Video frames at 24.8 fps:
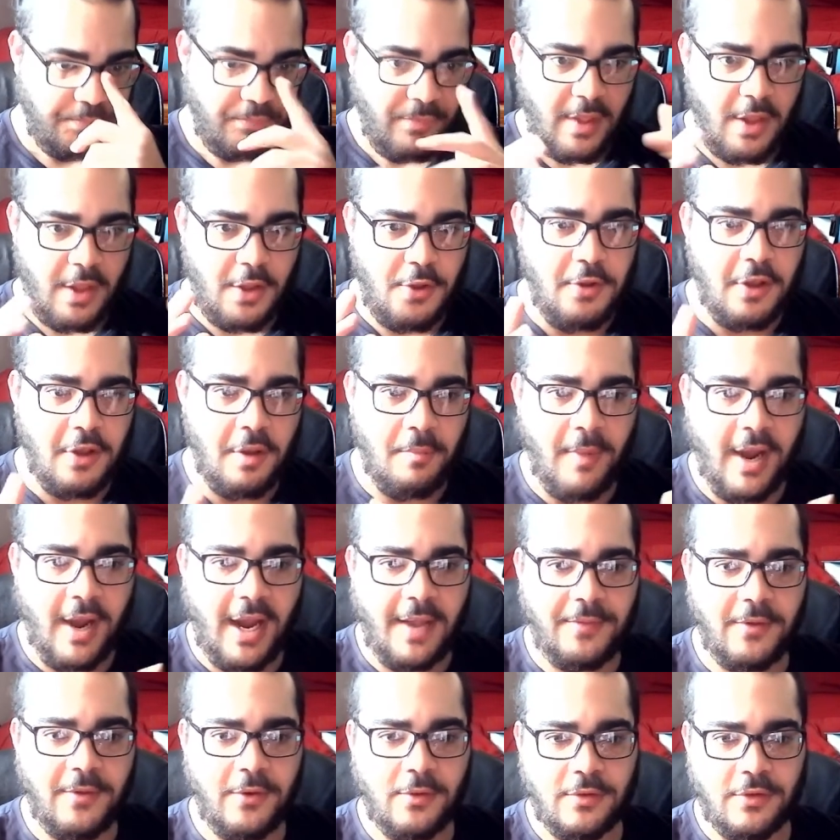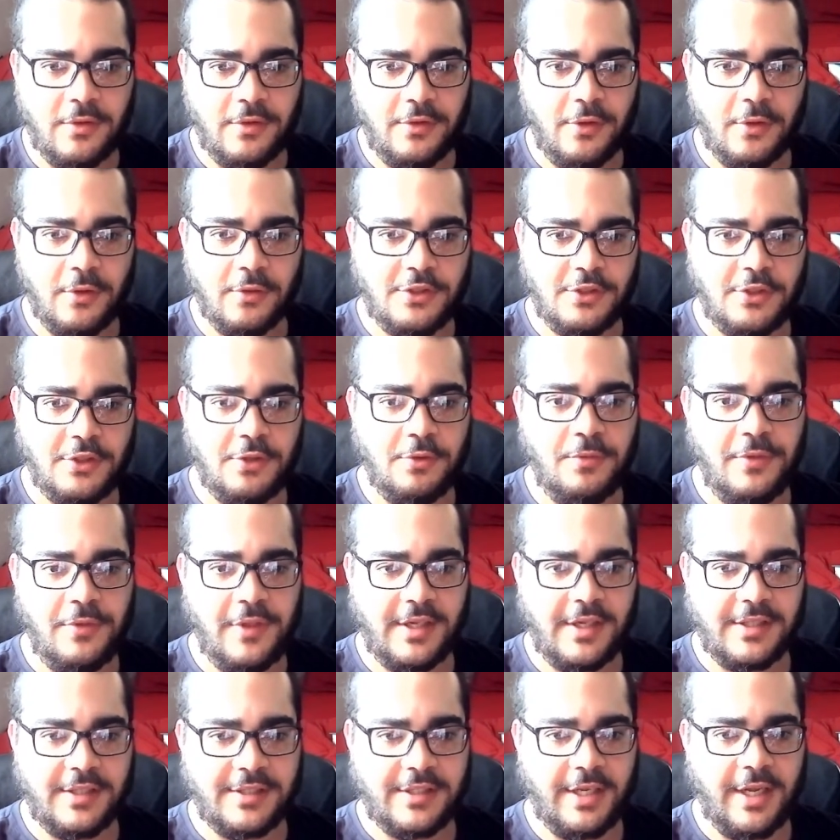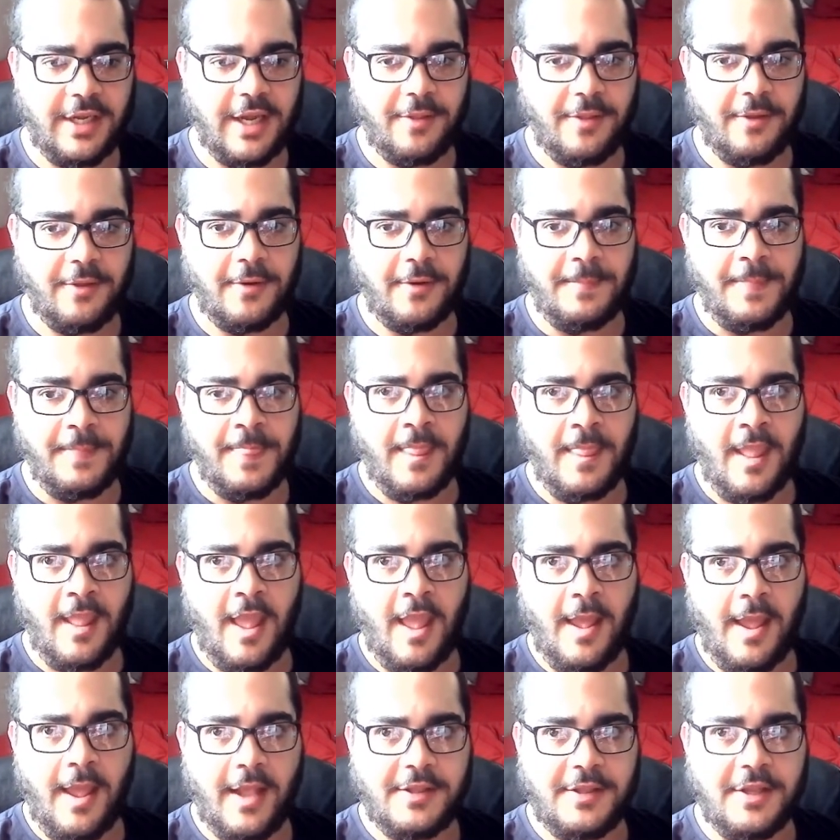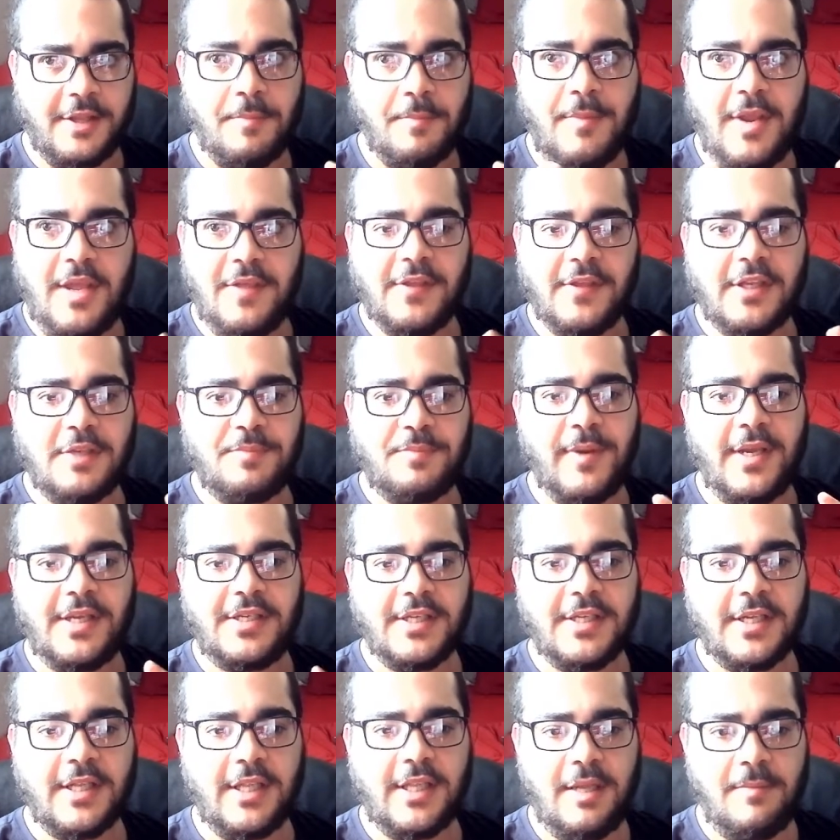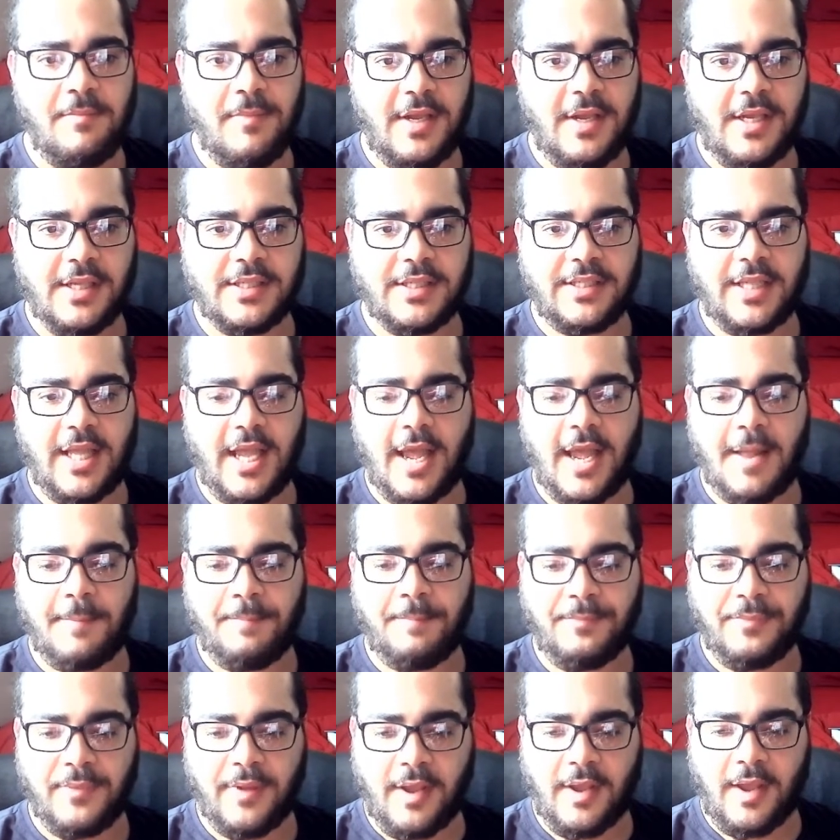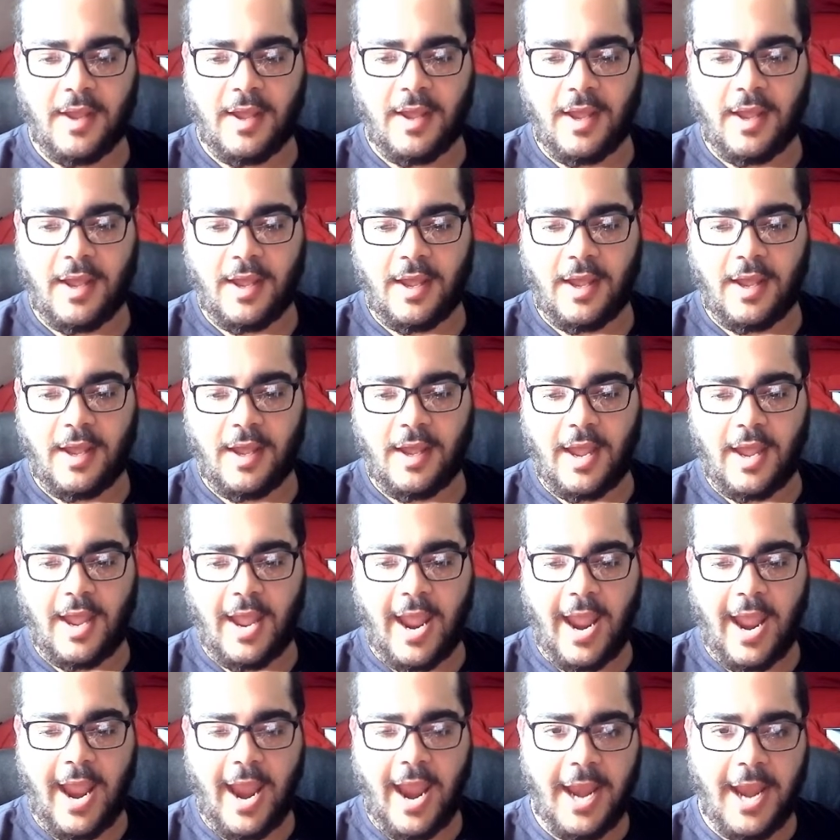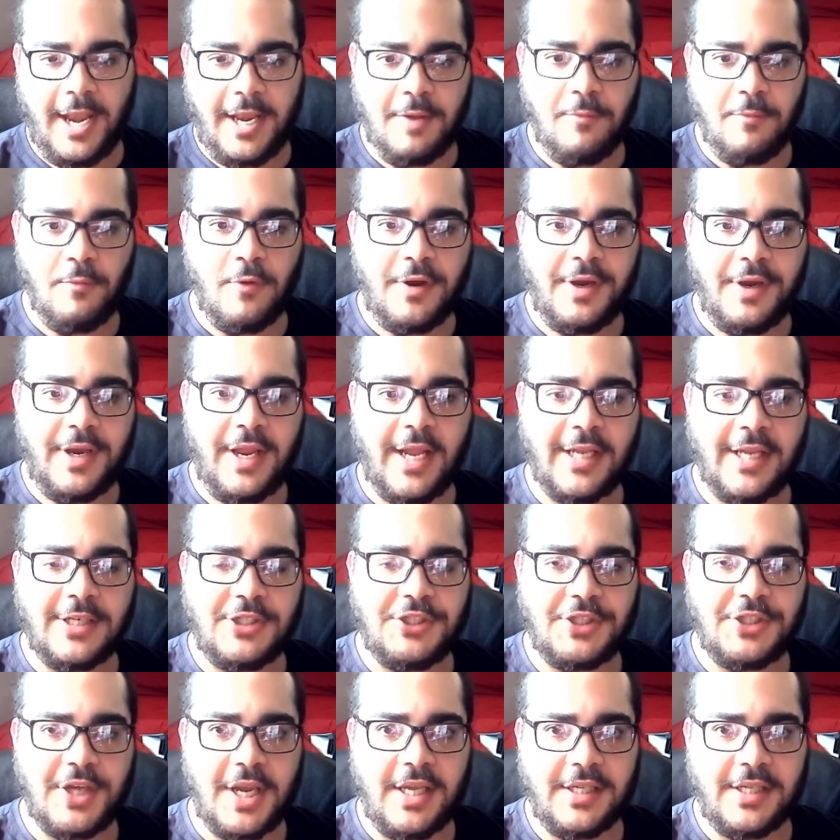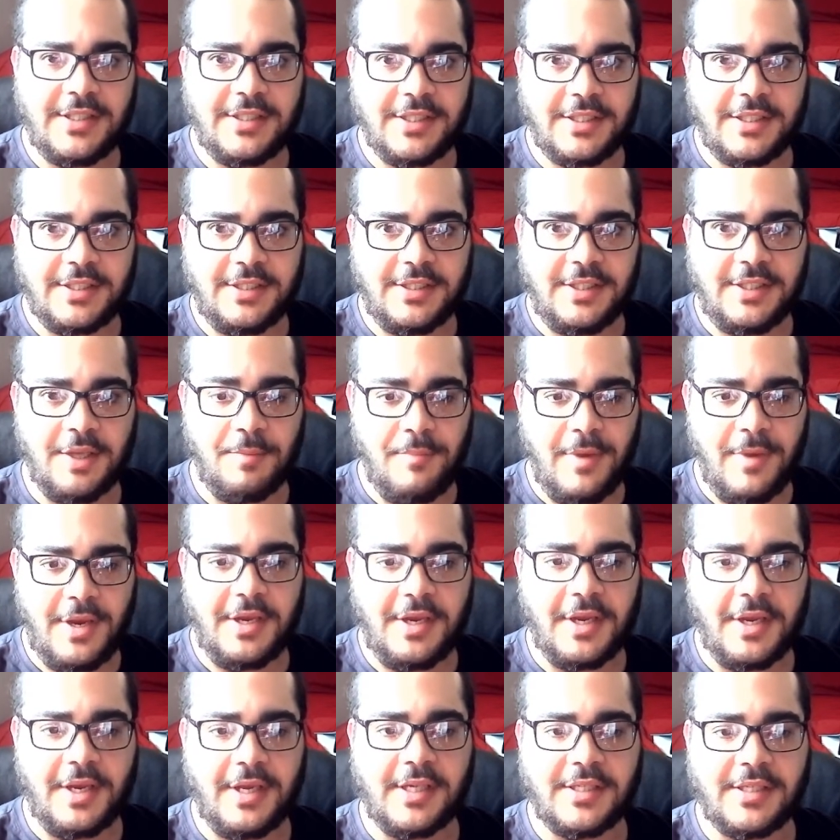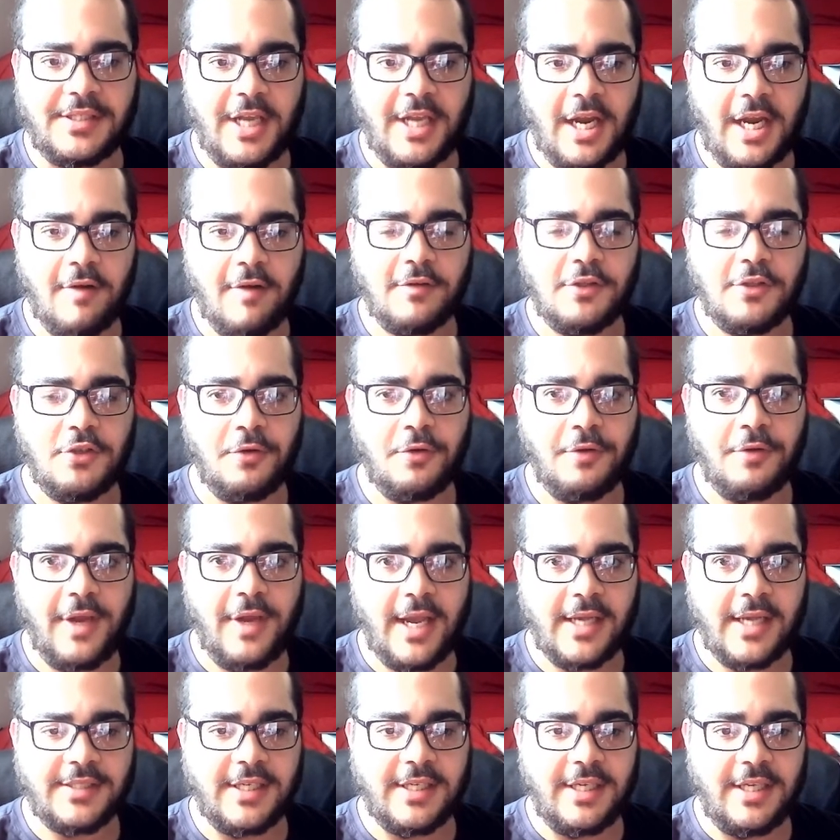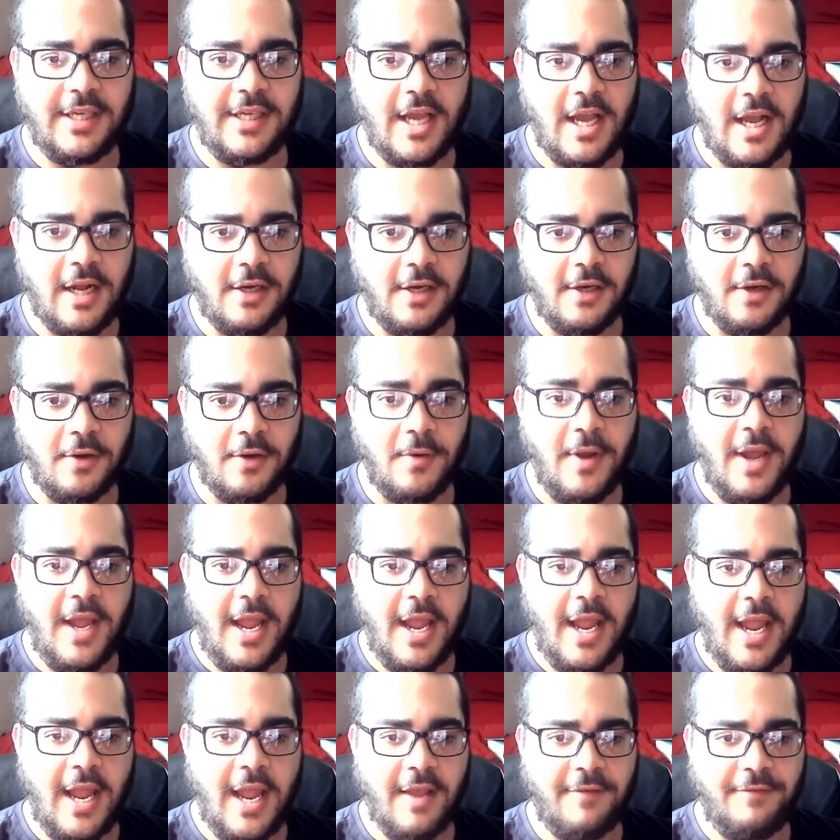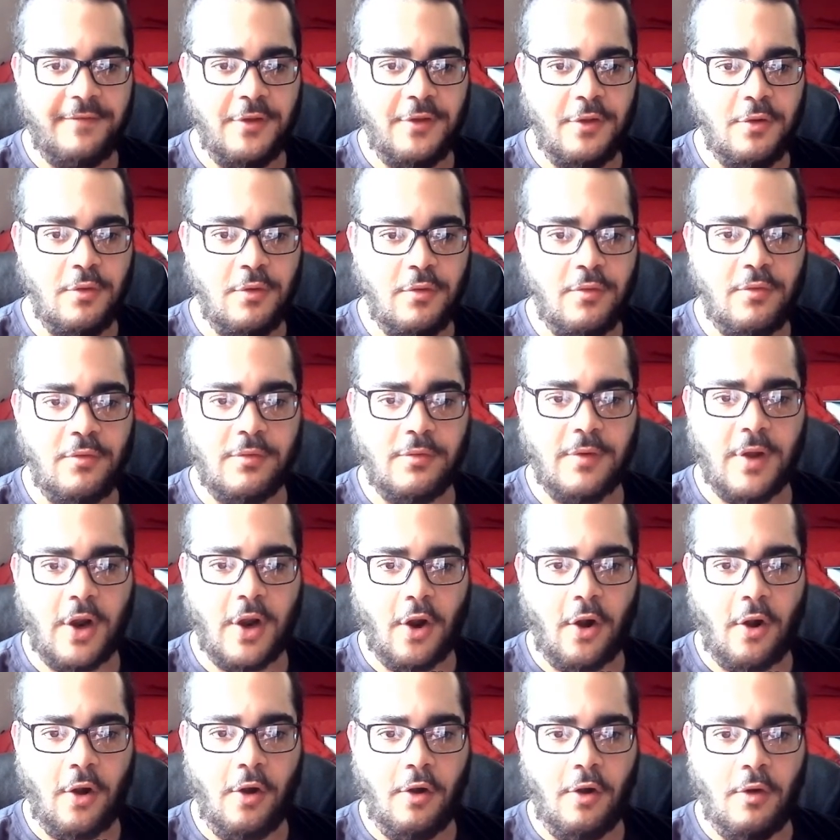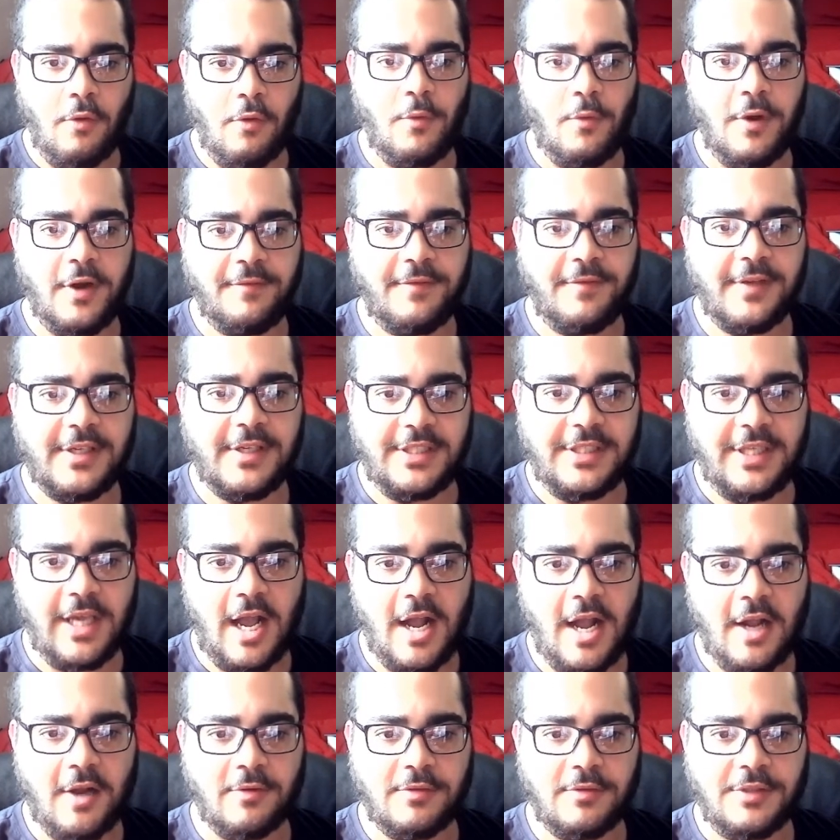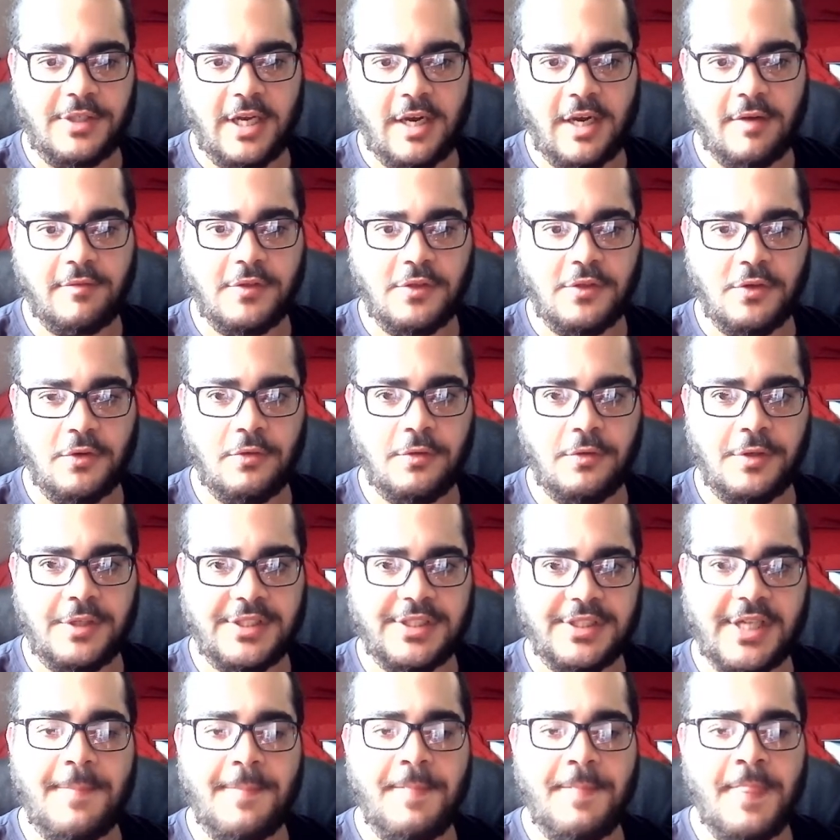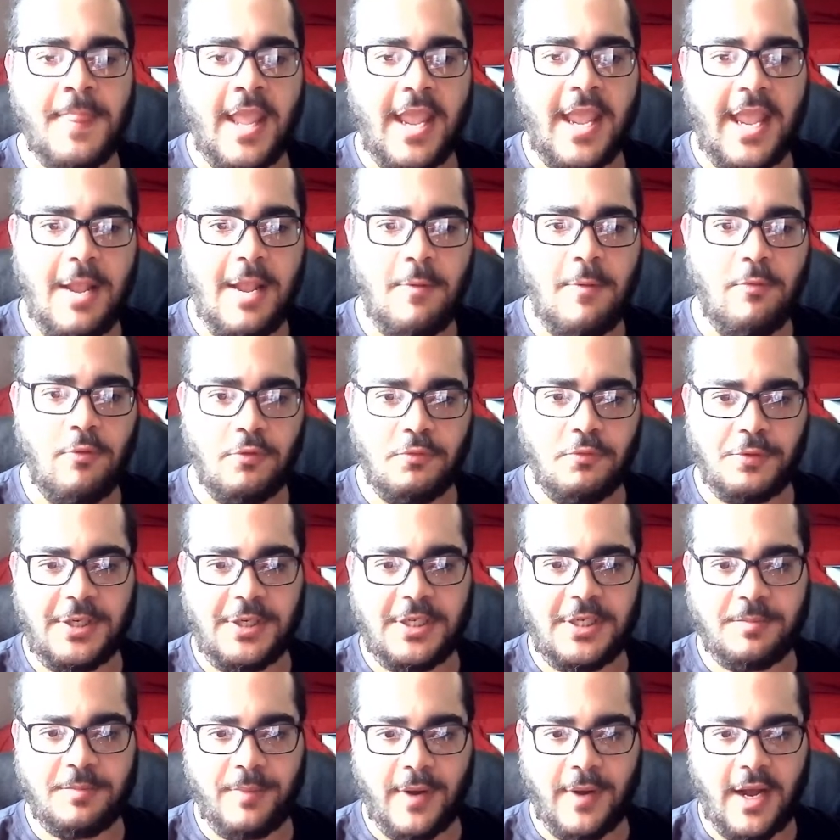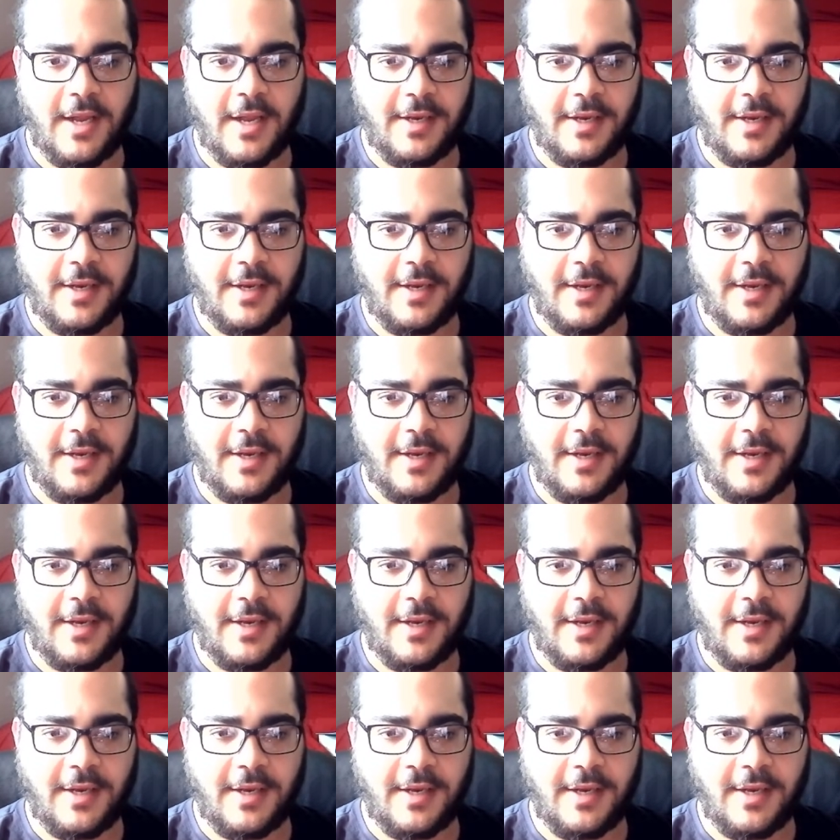You combine those two things together. To me, this basically means that anyone in Shanks' dominion, his territory as a Yonko, if you hurt one of his Yonko territories, he will respond,